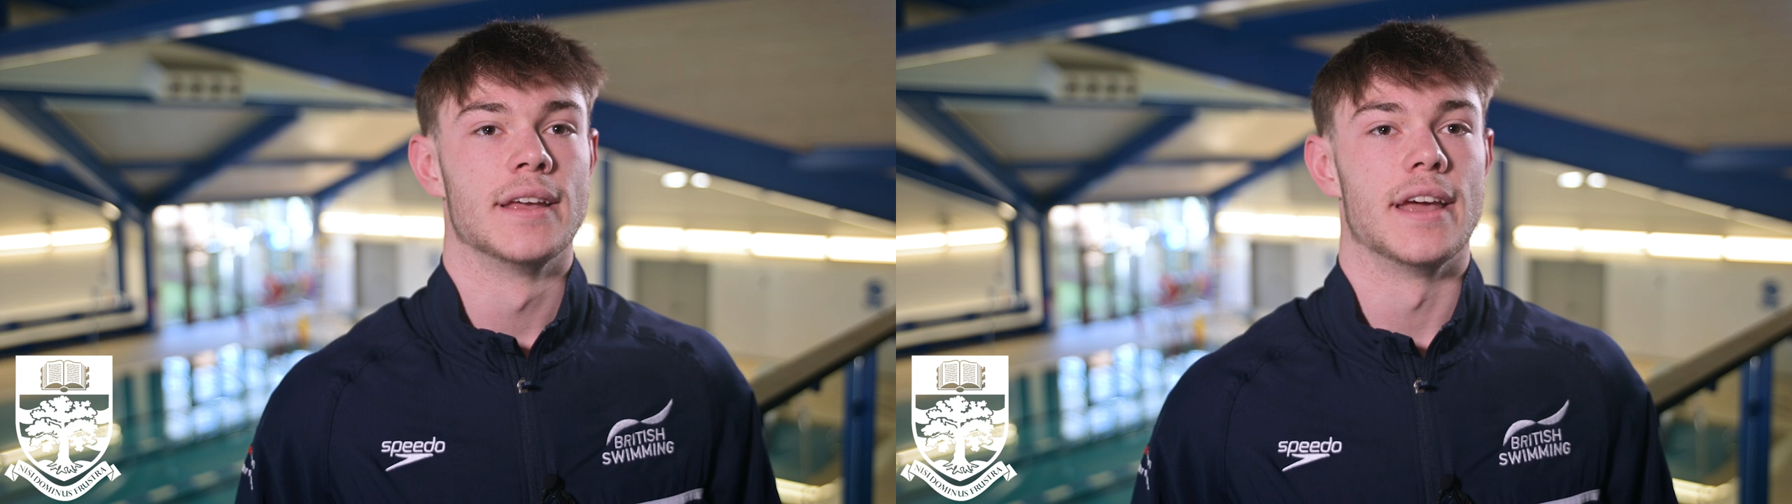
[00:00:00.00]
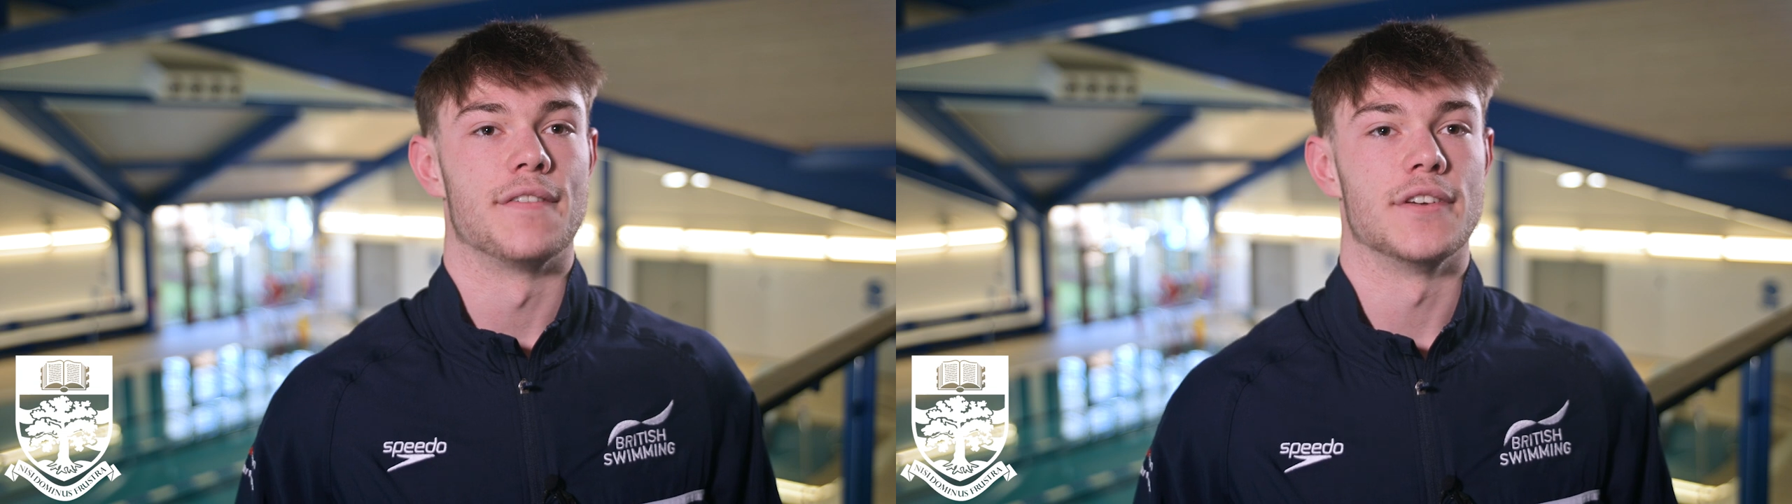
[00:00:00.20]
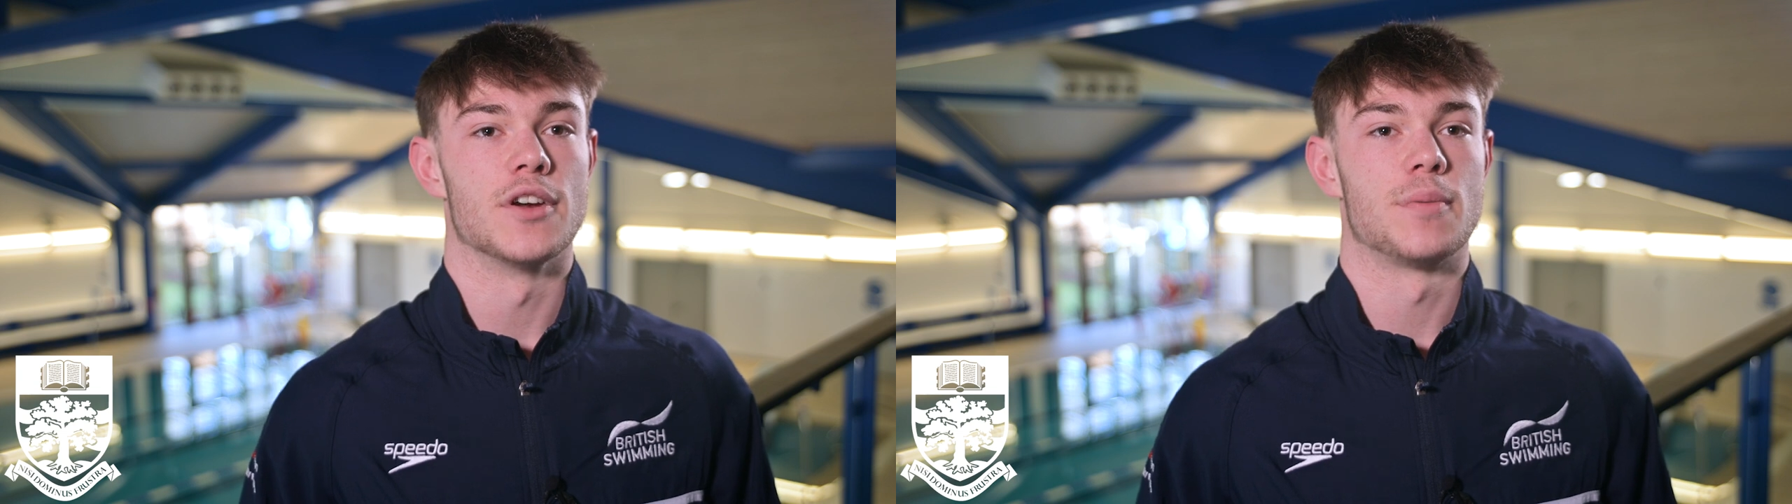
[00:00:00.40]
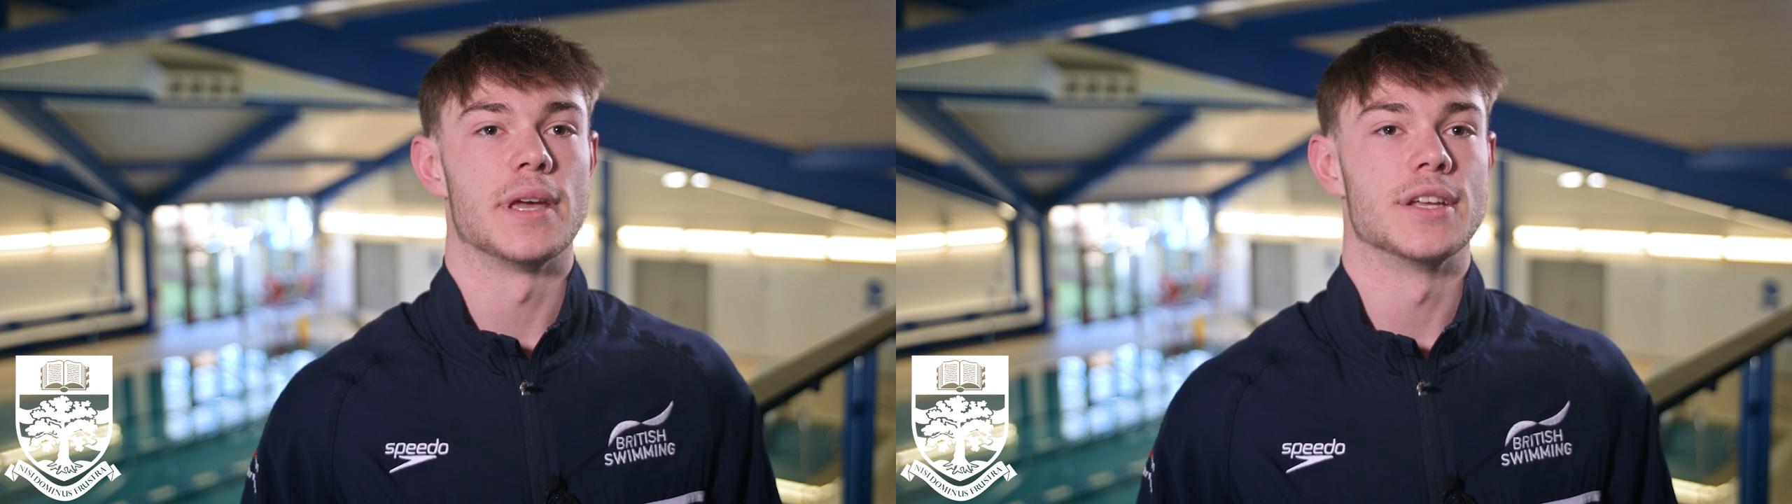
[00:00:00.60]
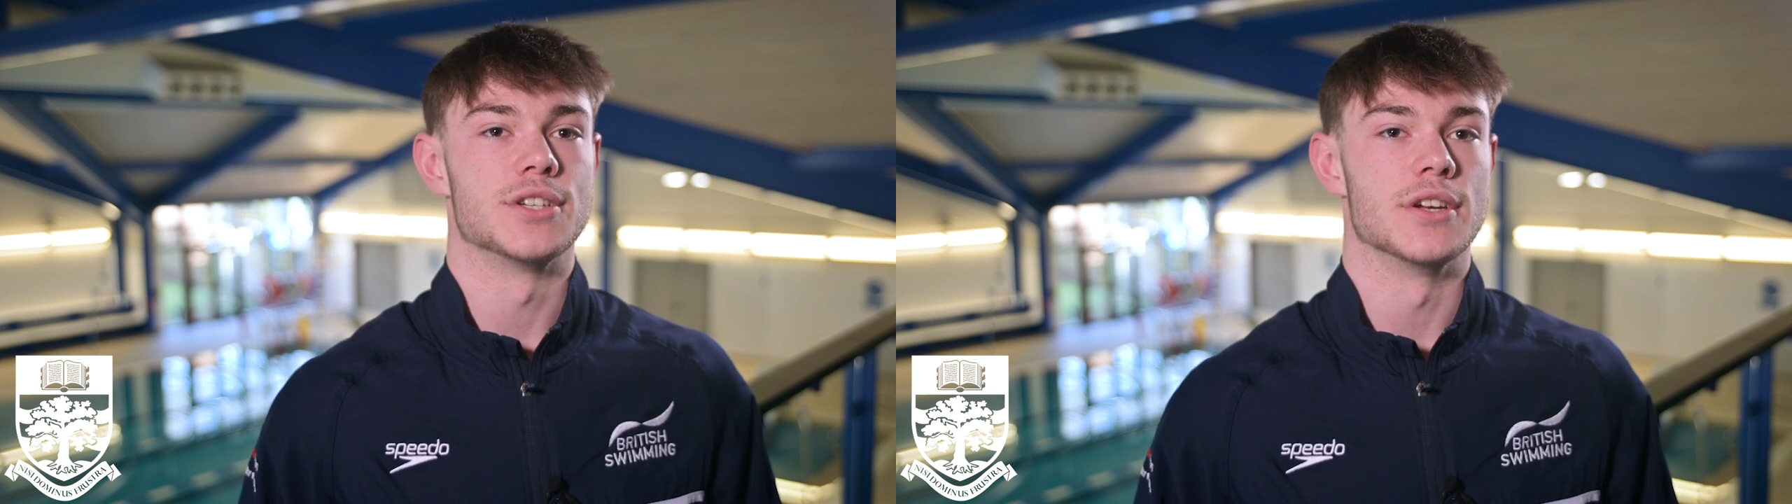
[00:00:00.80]
Yeah, for
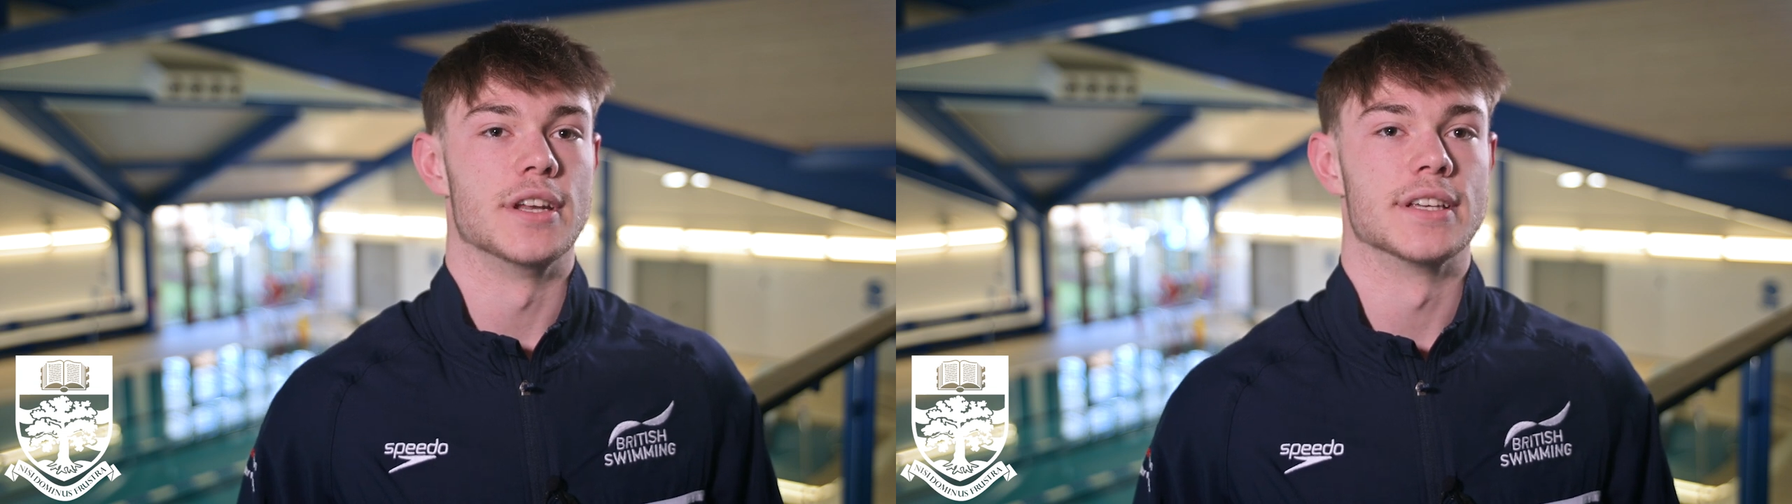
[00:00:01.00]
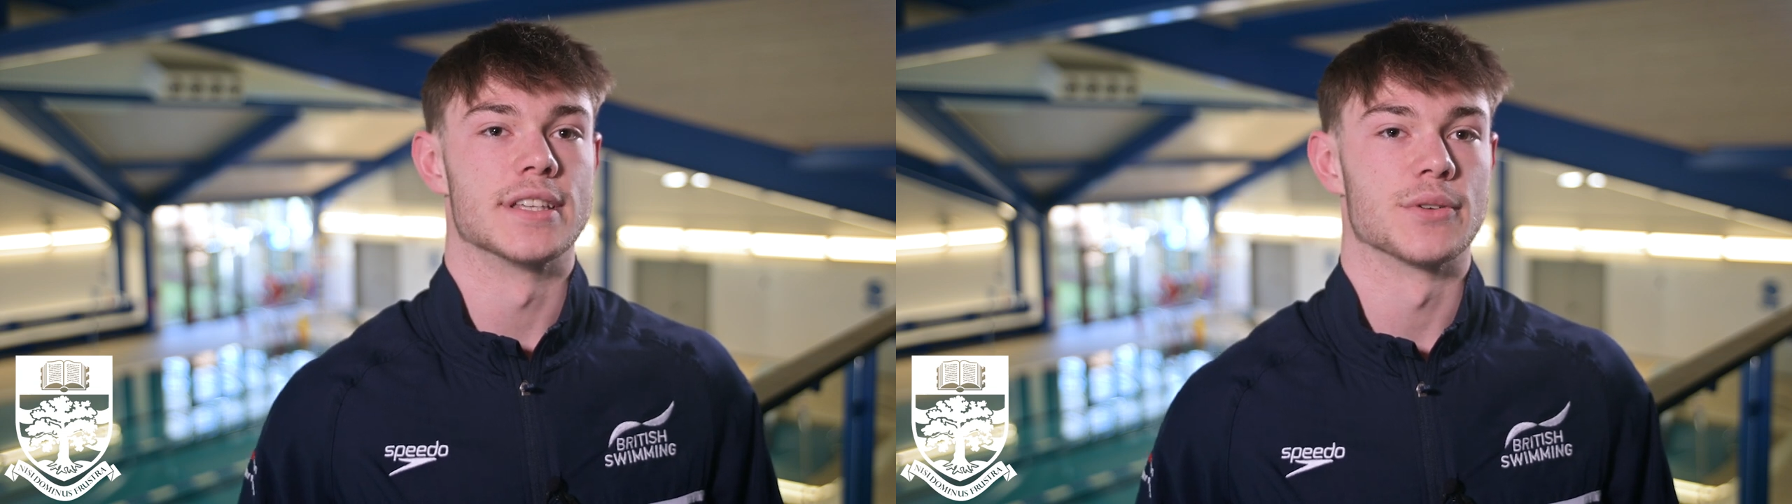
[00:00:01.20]
European juniors,